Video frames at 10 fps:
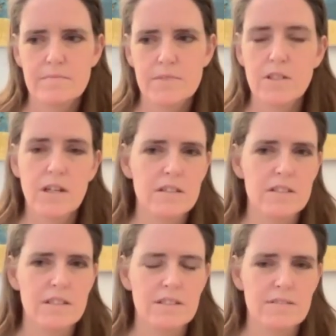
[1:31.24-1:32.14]
your
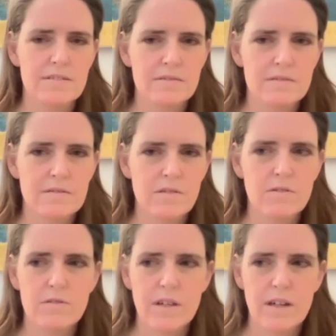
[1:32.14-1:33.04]
energy
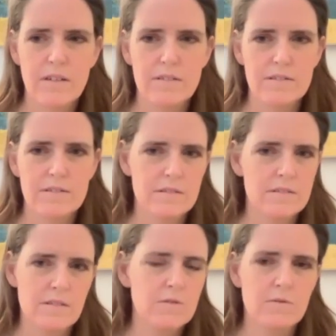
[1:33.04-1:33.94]
throughout
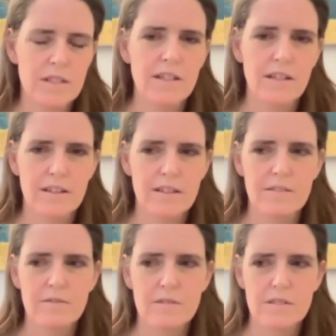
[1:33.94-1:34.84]
you reading it. And it
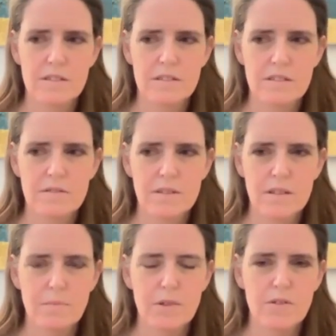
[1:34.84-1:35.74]
was just really
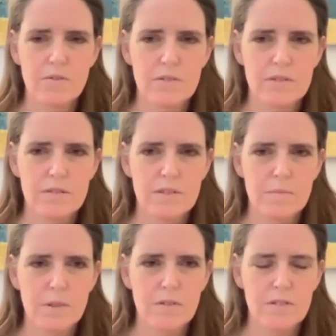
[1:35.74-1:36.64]
beautiful, a really
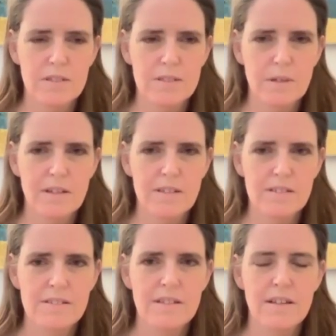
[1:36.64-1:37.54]
beautiful
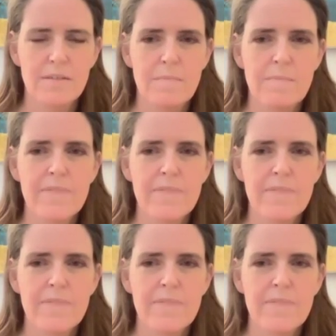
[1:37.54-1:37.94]
experience. And